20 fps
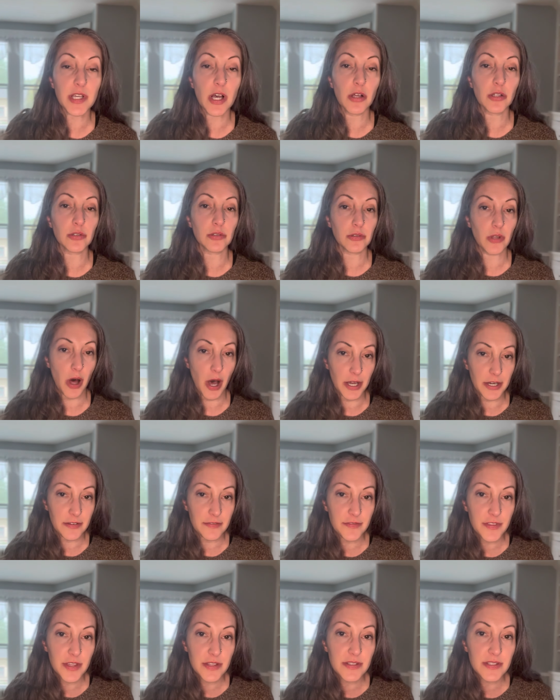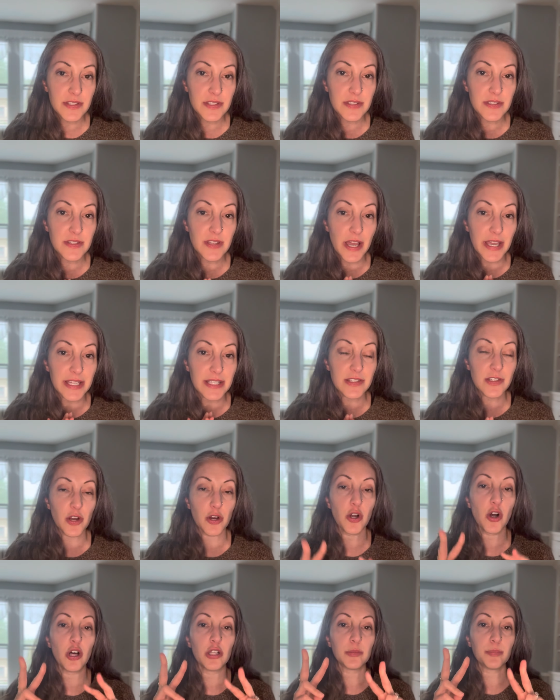A lot of the sites are
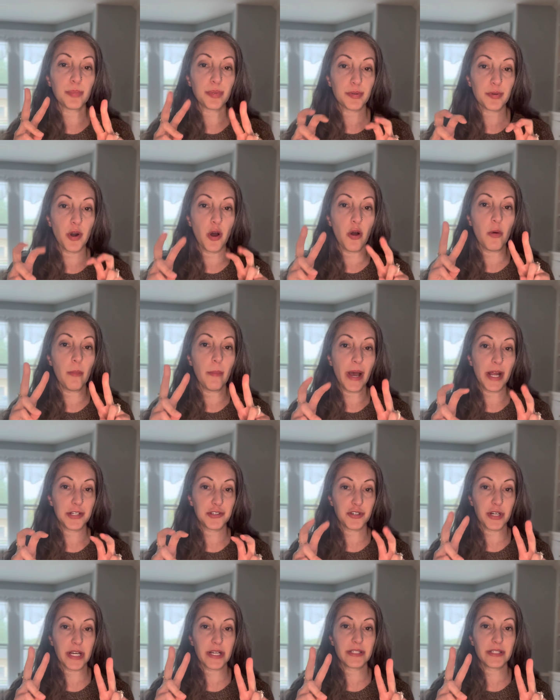called prometric